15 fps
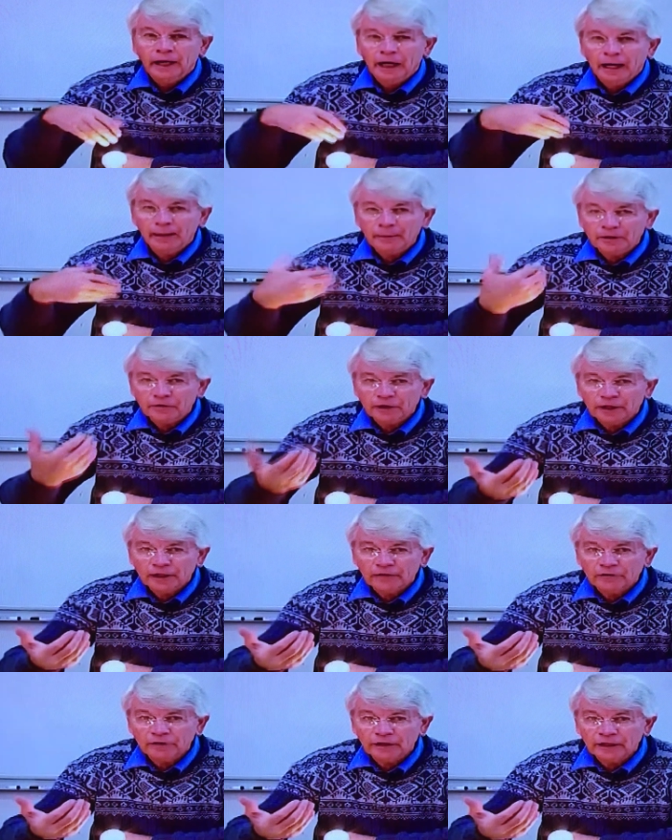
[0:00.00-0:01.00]
How much
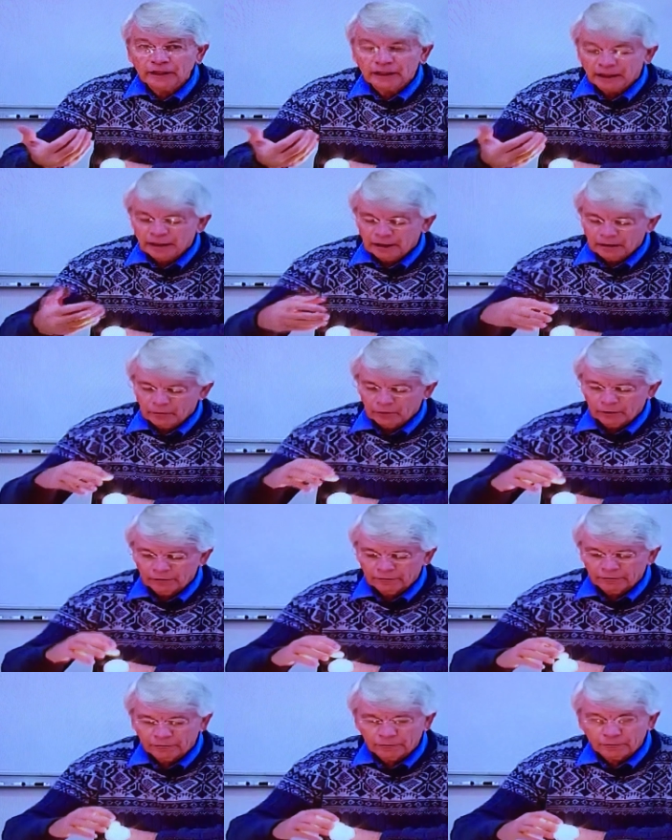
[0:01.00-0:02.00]
energy? Well, if
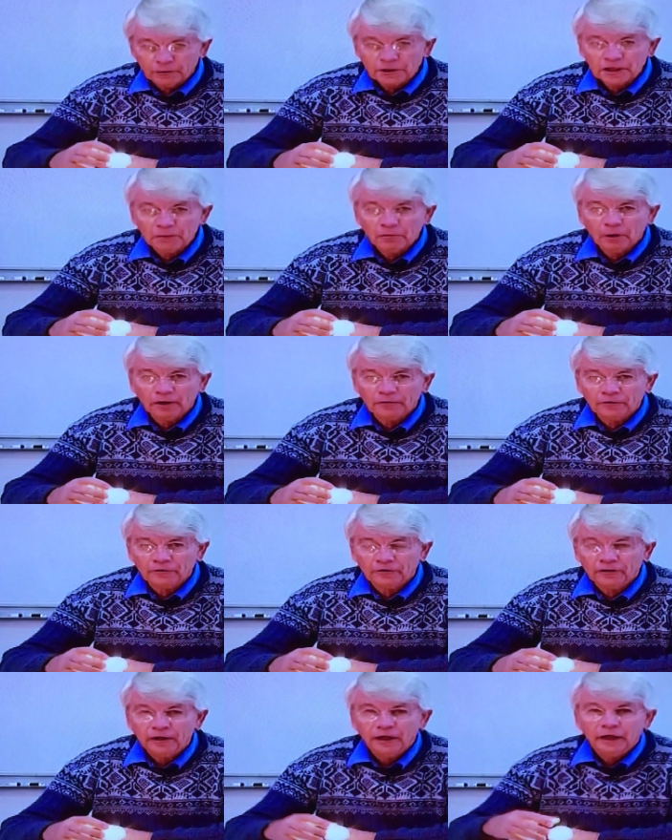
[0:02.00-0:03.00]
it's 40
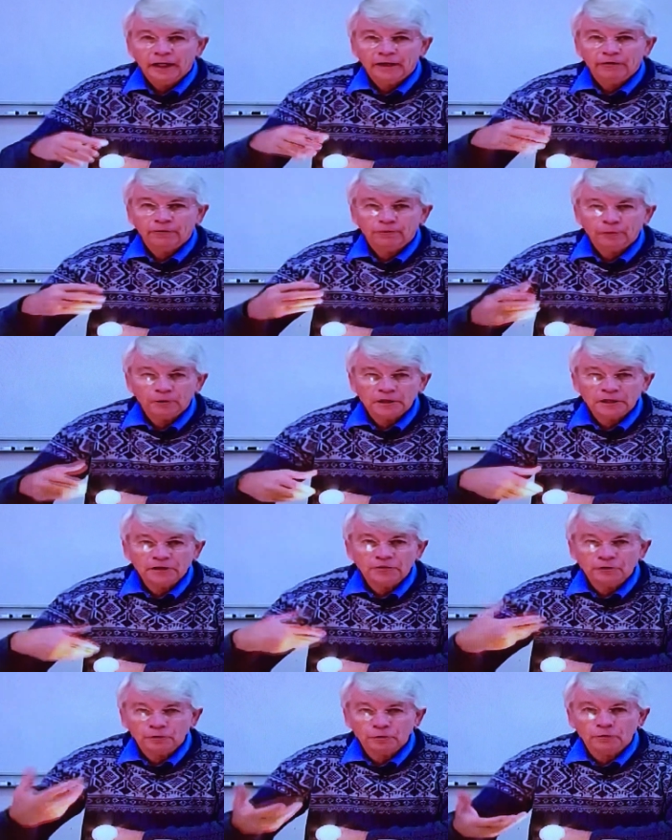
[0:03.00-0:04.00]
watts, it's
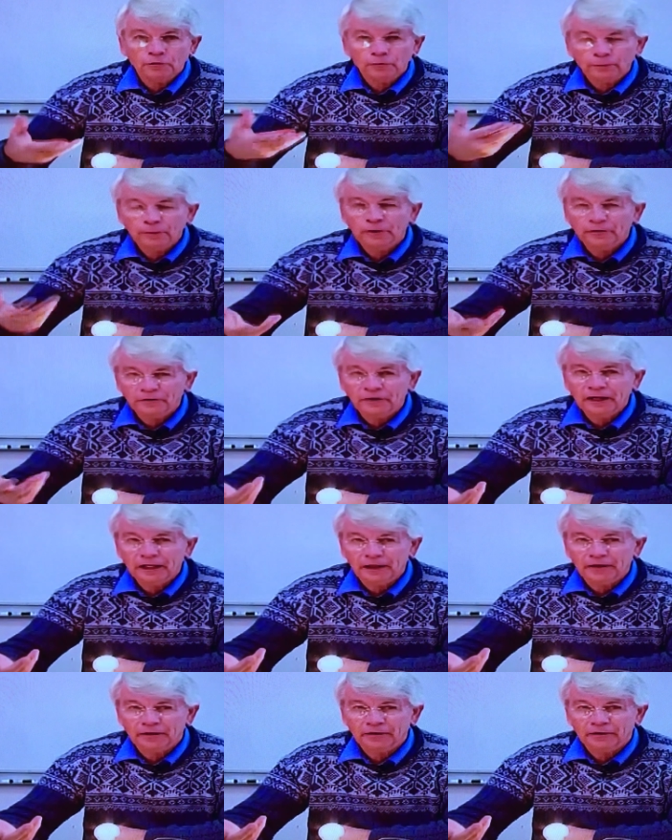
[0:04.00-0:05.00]
40 joules per
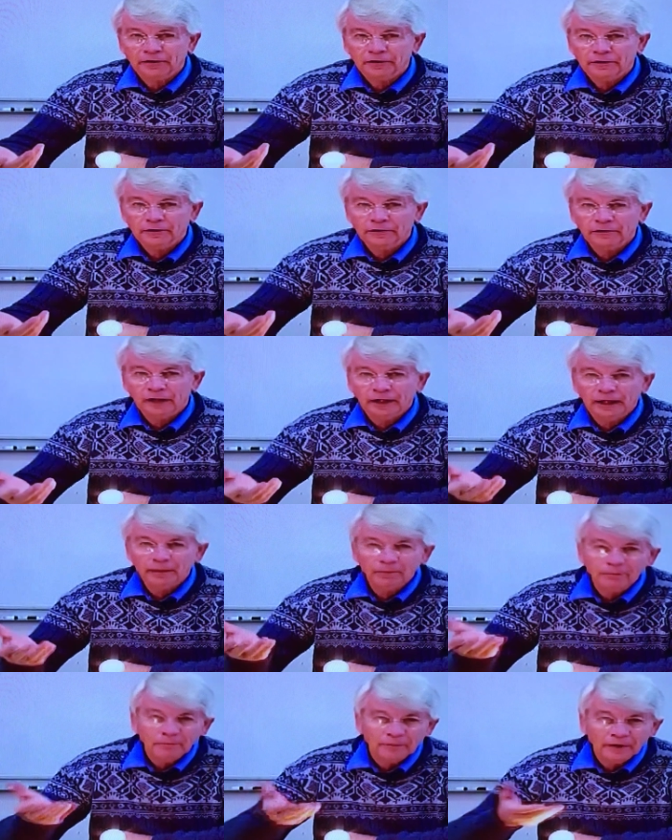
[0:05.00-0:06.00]
second. So
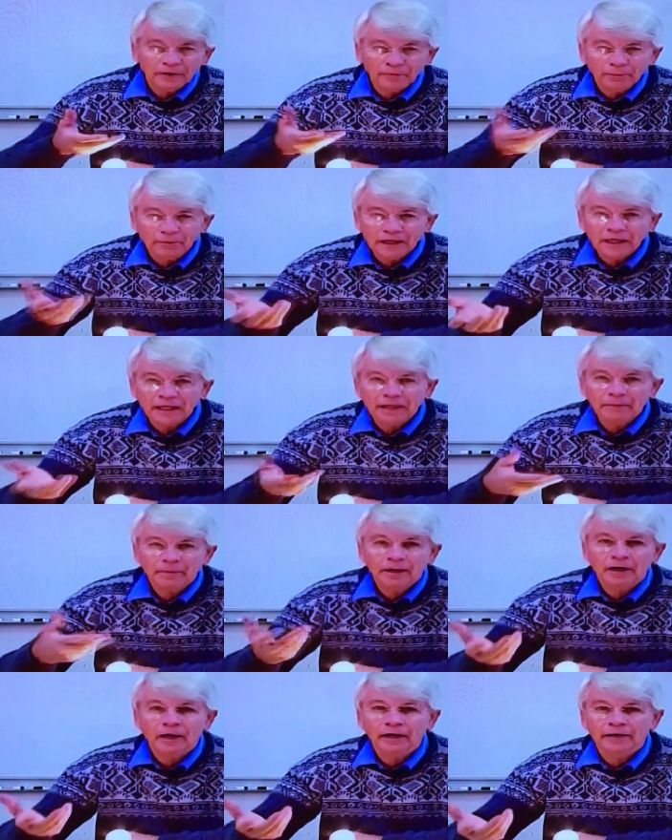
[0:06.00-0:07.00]
then there's meaning
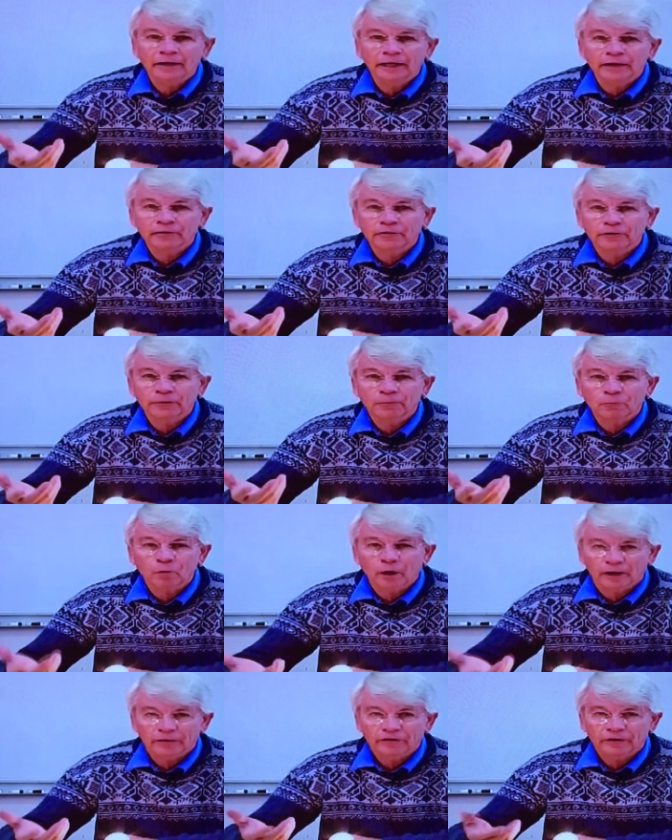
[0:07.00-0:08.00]
behind that term
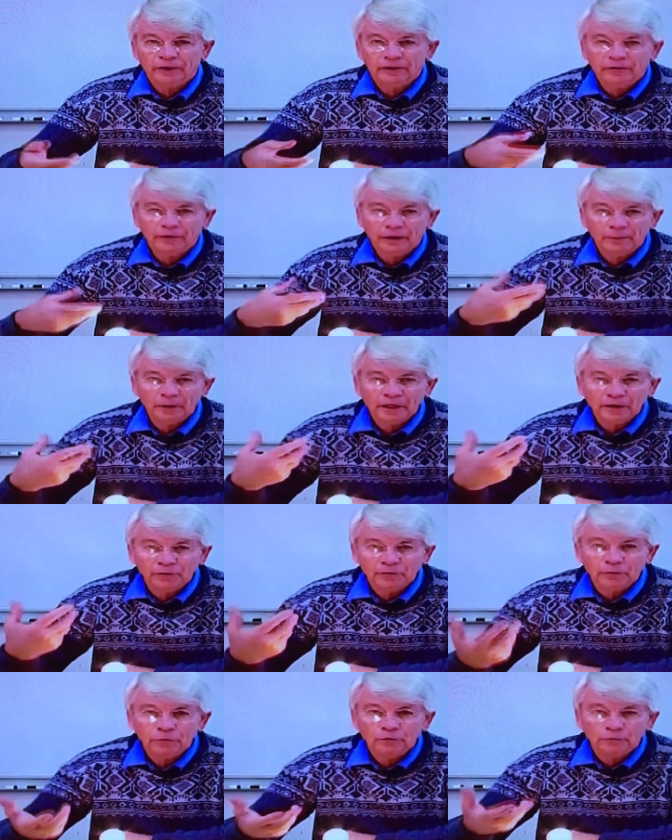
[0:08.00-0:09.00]
watt. It's so many
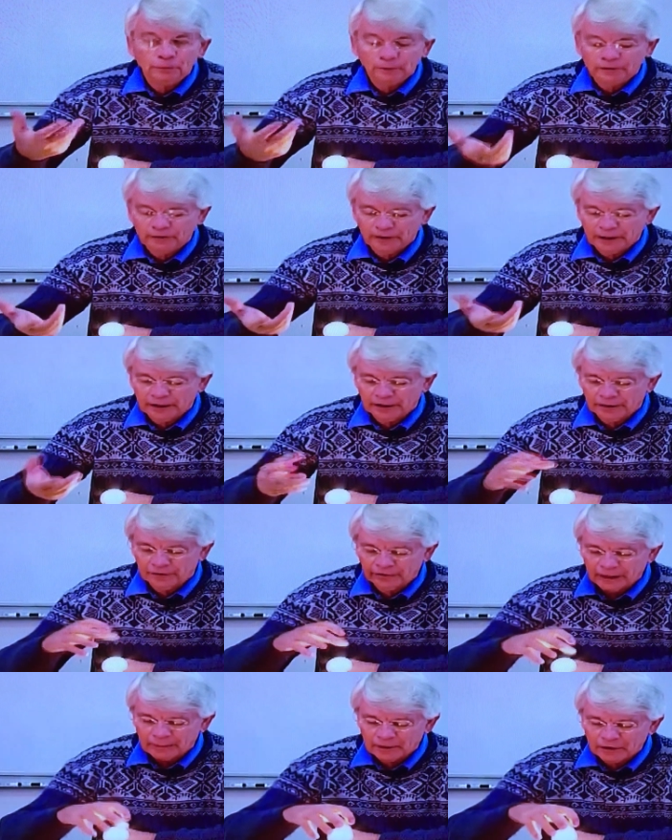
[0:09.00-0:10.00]
joules per second. It's
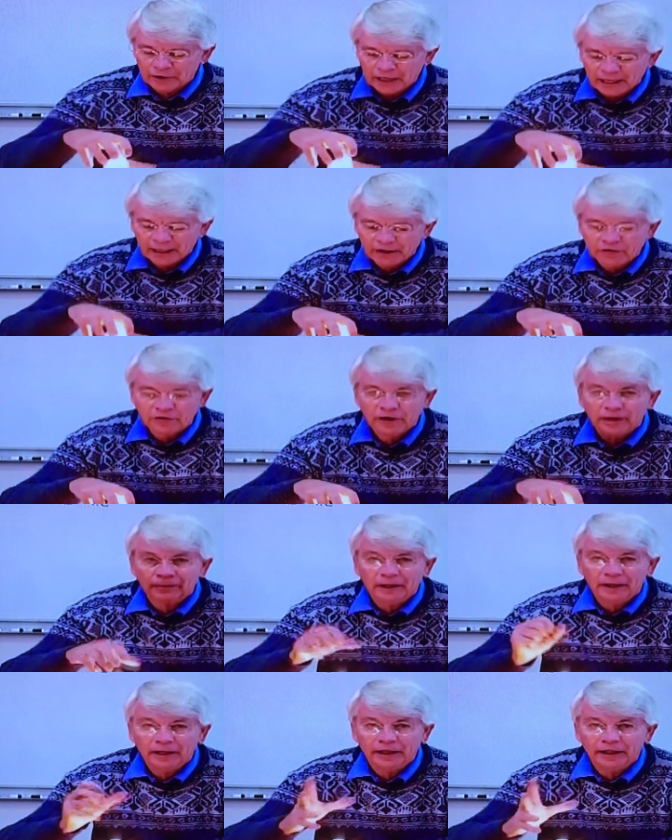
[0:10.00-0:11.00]
how much energy I'm
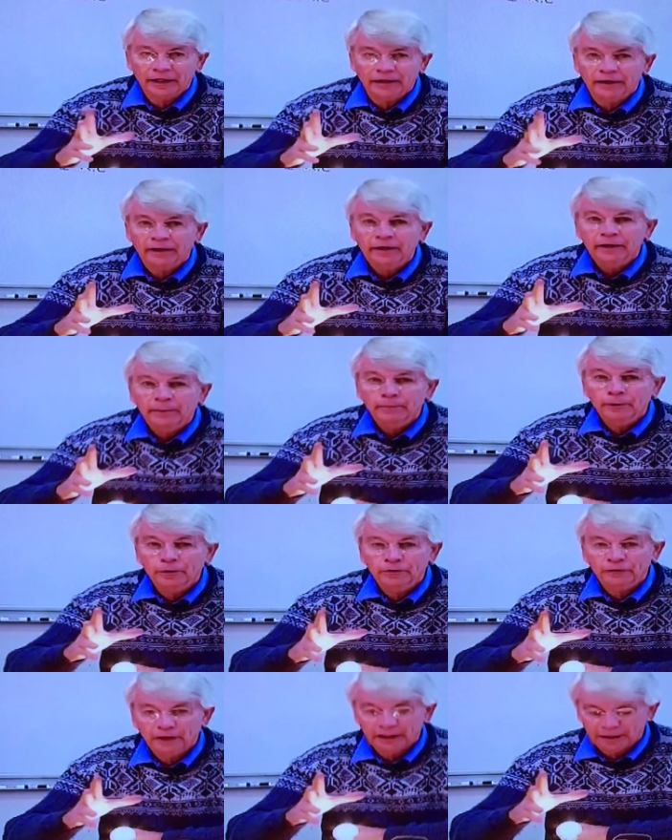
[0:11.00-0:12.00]
getting here per
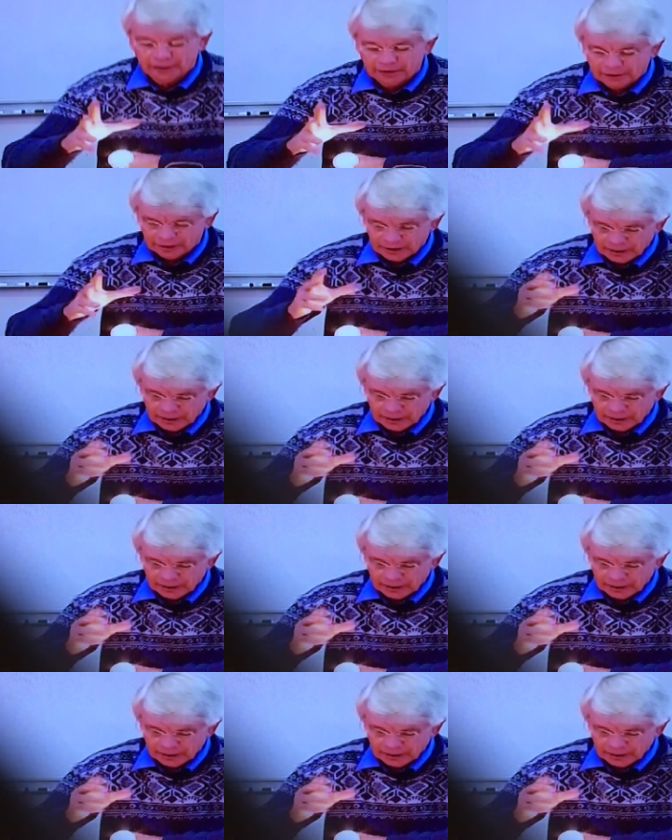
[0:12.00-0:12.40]
second.